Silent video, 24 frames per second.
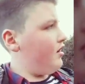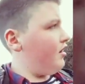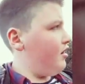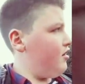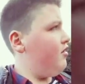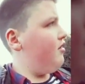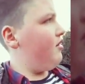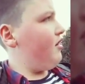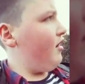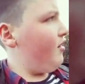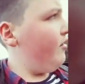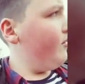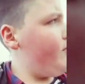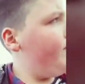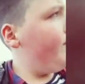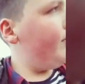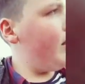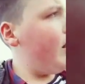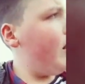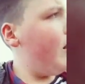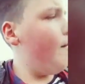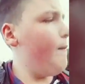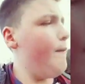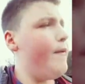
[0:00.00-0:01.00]
I don't know. He
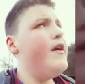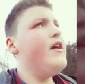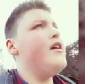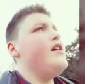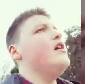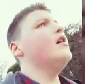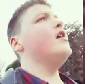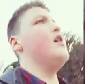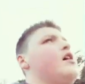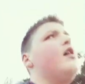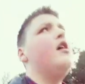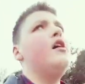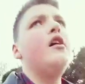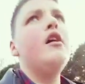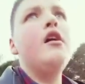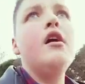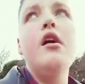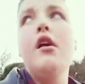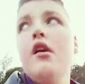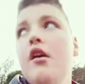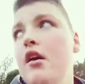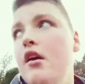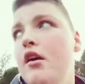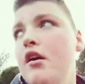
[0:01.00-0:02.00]
might
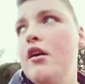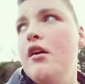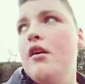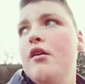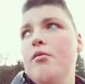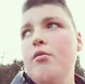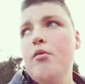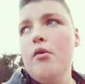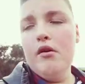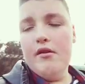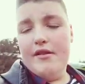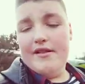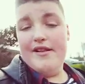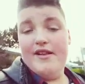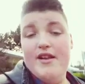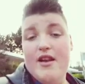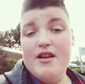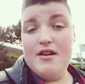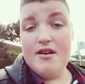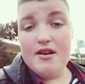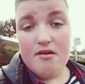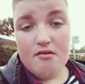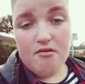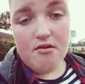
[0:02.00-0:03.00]
be
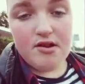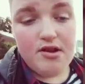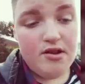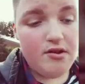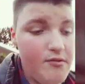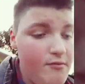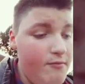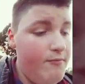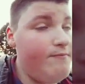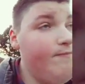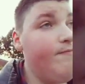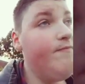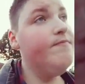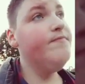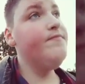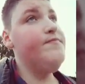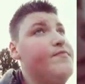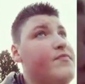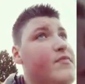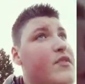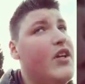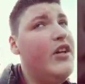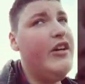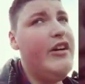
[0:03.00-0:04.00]
watching. I don't
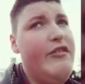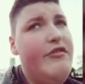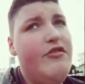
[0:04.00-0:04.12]
know.